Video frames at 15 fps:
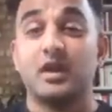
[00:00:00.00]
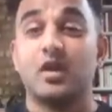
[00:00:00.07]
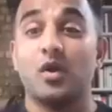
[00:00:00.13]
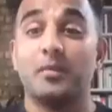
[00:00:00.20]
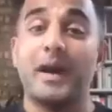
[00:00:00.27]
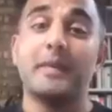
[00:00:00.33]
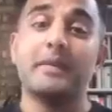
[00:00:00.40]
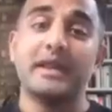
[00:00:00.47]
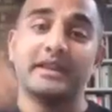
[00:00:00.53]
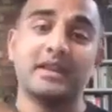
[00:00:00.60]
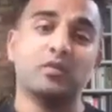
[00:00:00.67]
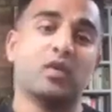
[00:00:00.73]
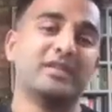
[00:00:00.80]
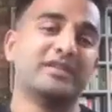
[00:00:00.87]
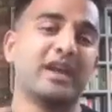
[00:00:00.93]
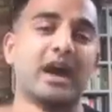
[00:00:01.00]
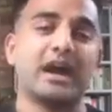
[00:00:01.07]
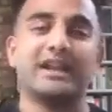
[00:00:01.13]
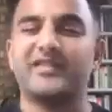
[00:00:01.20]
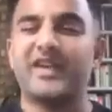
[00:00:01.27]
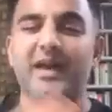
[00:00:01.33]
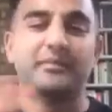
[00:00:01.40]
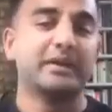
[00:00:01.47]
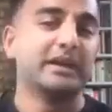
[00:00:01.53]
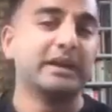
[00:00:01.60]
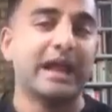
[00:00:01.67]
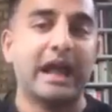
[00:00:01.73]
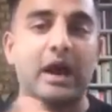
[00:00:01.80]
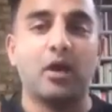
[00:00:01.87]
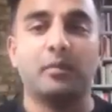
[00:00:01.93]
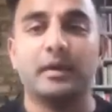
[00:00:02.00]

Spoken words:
Obama, and then what's kind of happening now.